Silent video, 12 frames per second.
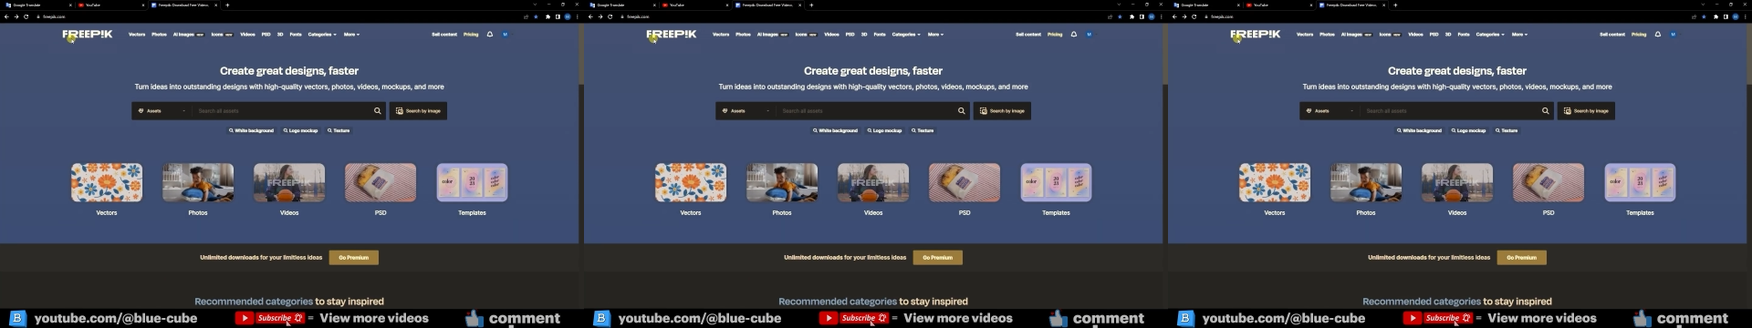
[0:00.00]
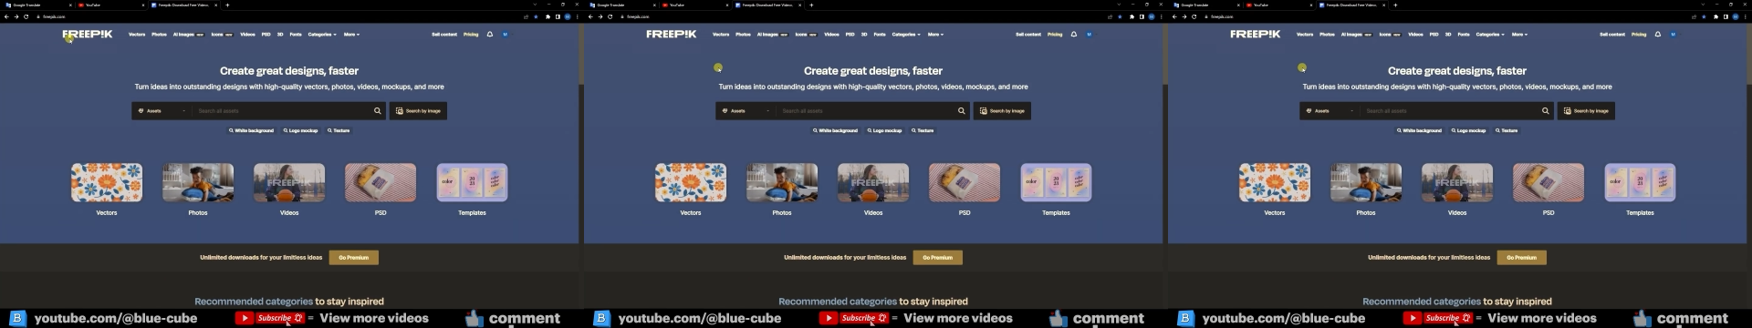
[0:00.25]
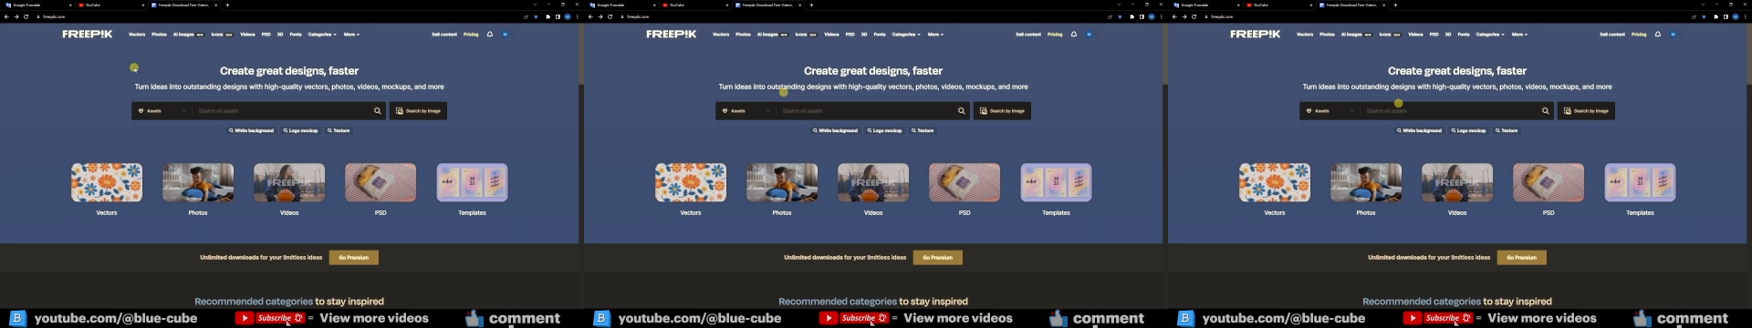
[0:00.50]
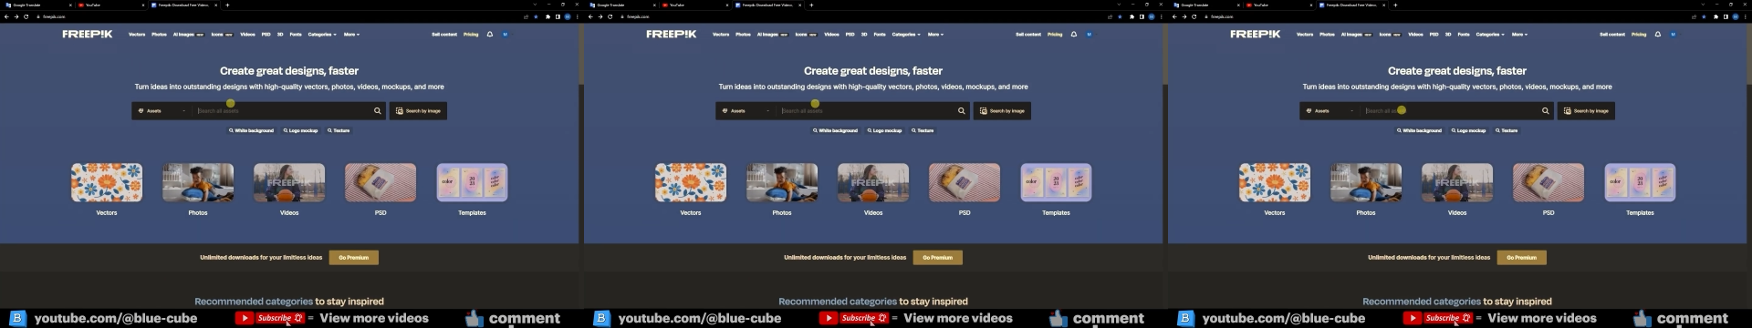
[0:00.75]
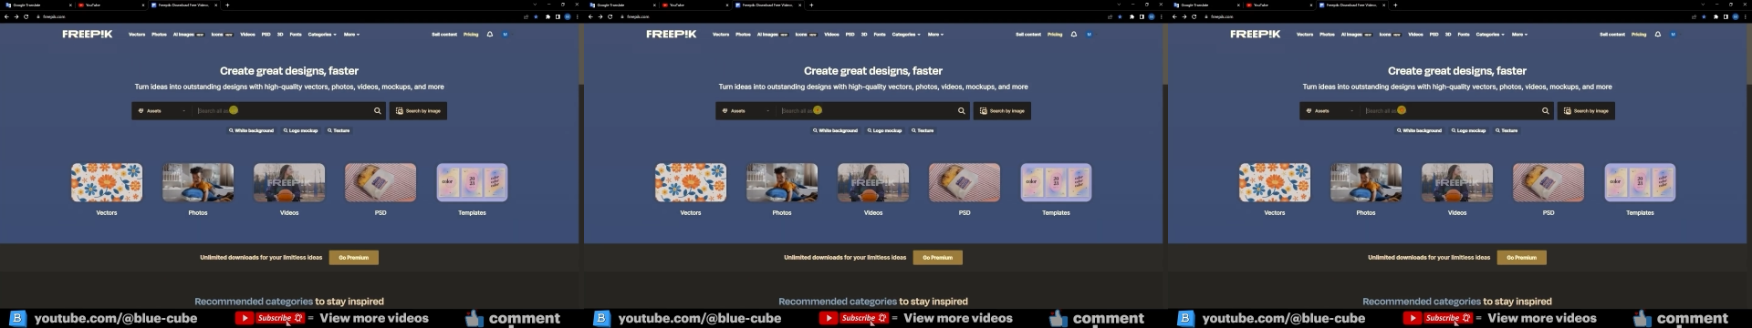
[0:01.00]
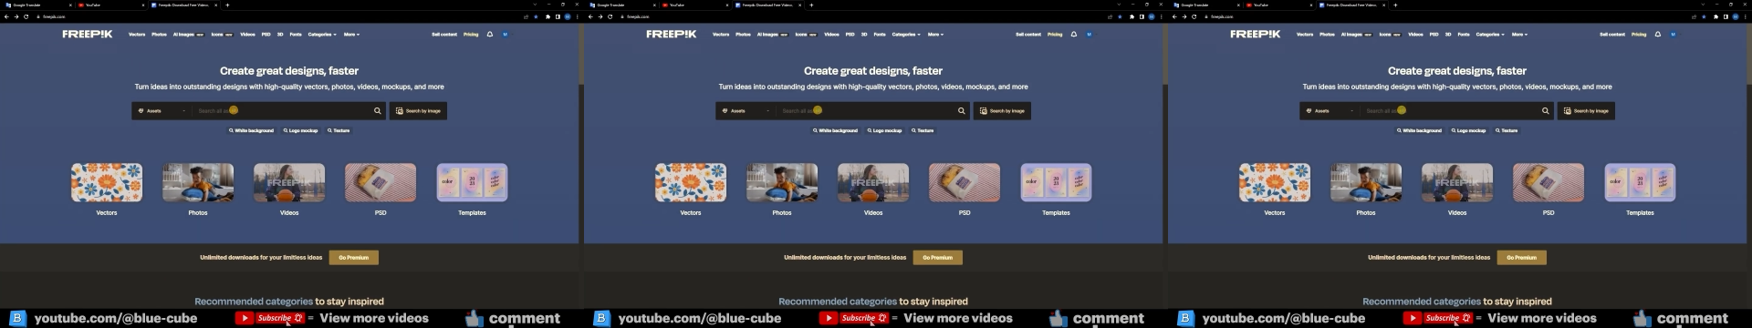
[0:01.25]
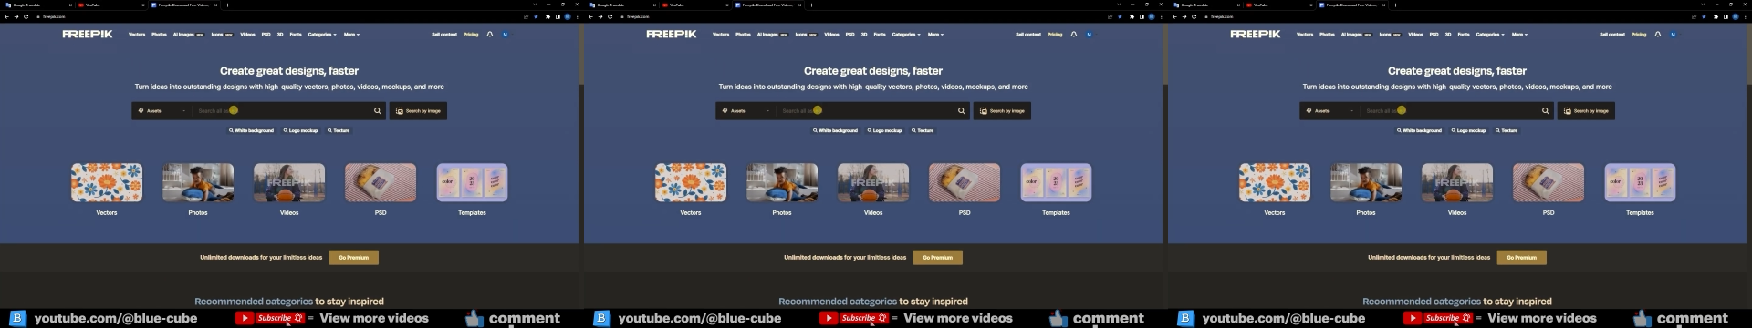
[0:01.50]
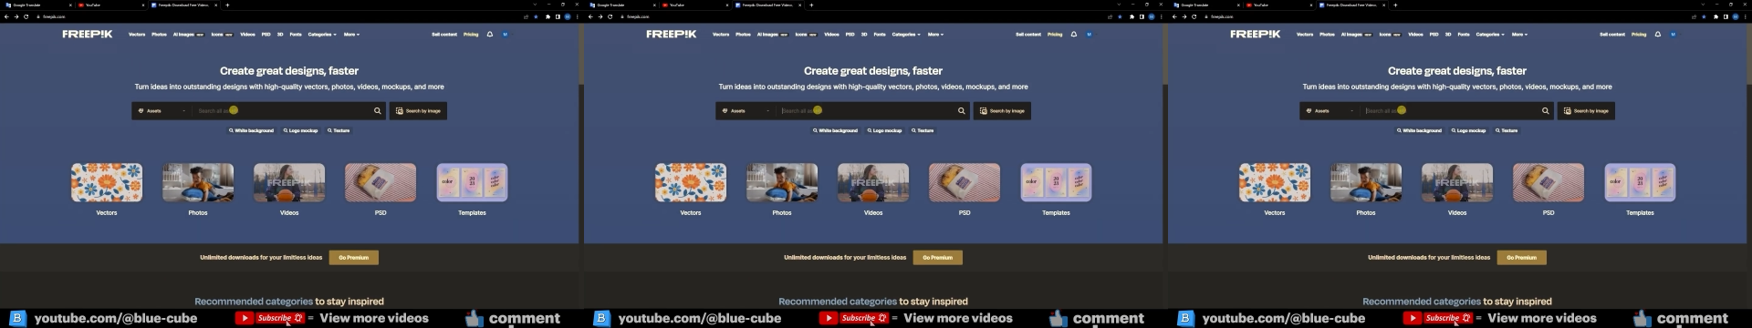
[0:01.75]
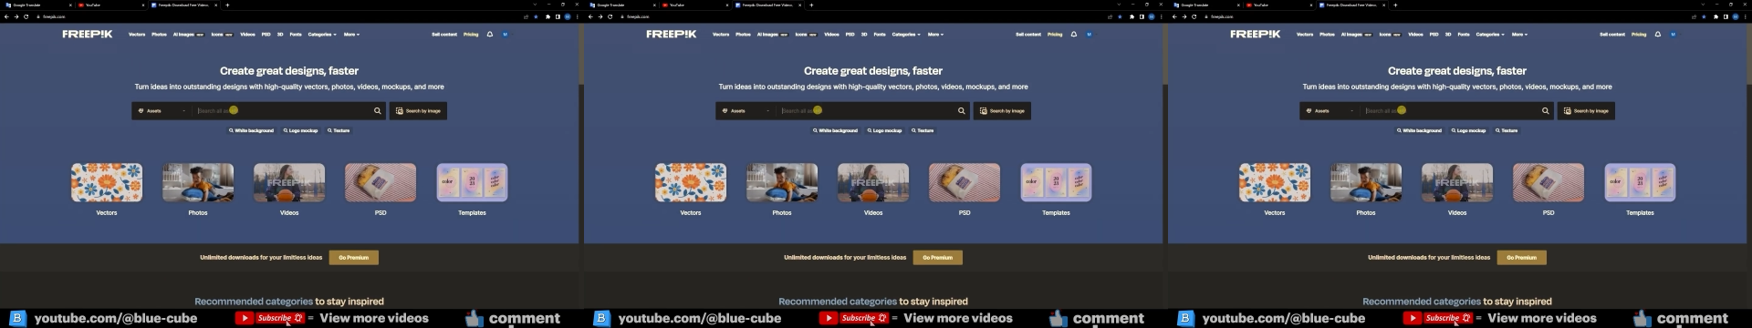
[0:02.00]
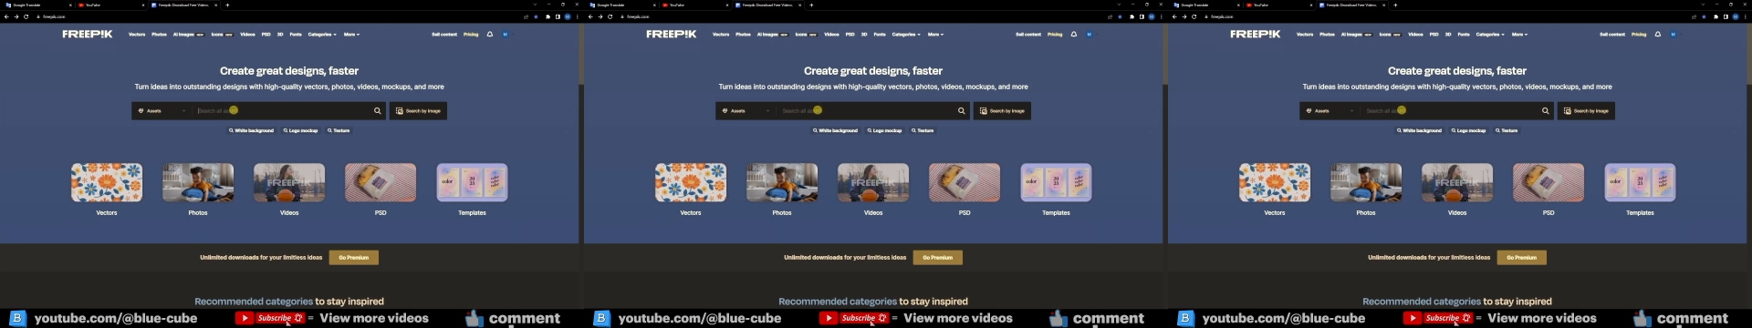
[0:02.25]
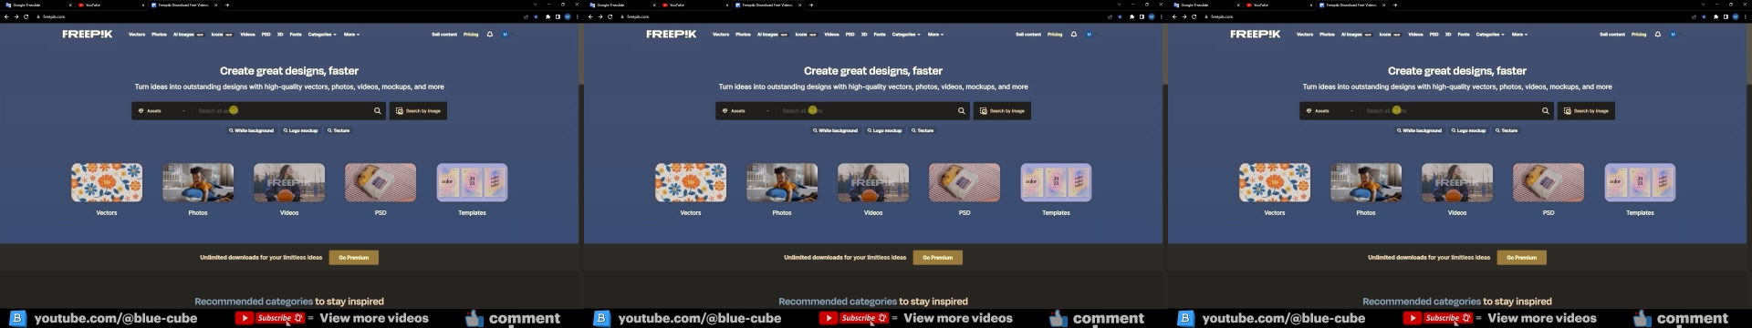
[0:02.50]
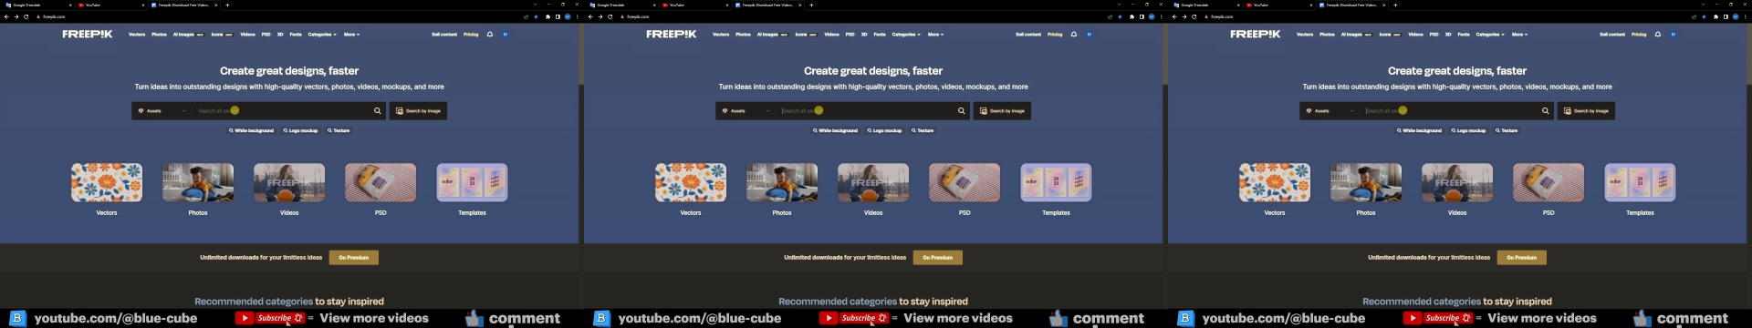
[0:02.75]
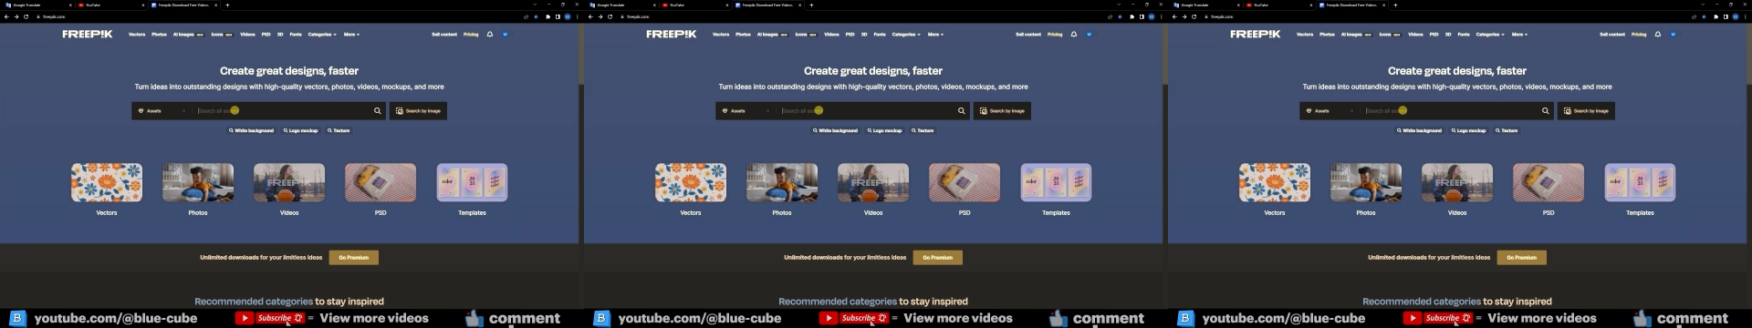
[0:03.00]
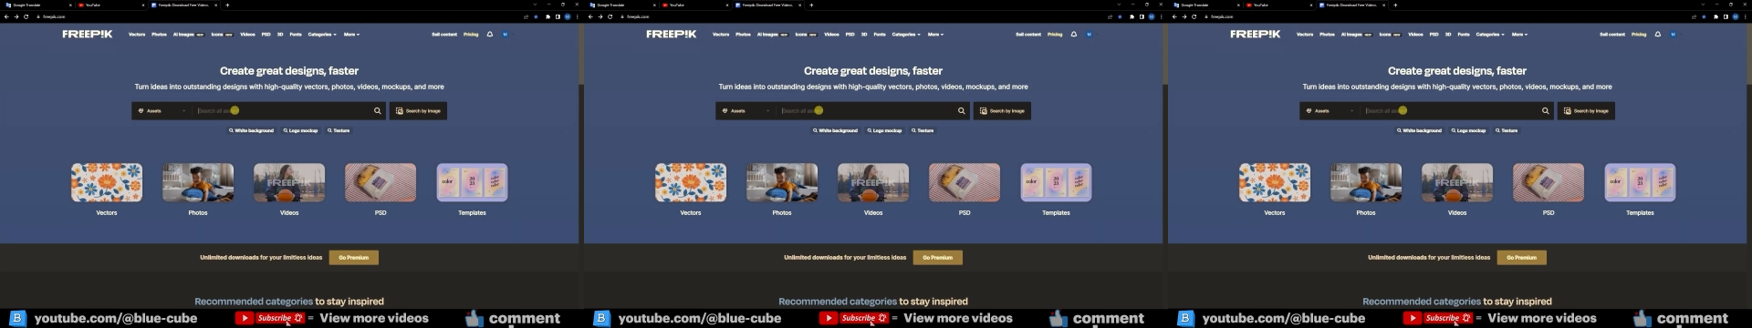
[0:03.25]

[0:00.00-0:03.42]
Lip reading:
No face is visible, so there are no lips to read.